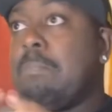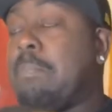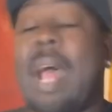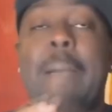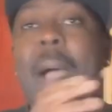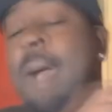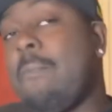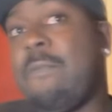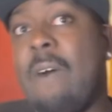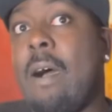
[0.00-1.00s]
Black
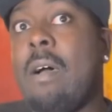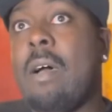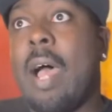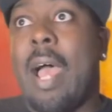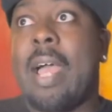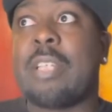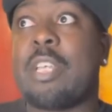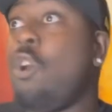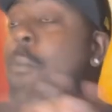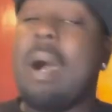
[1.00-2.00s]
Panther and
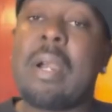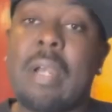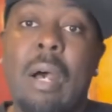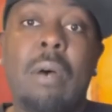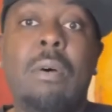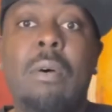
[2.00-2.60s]
Killmonger,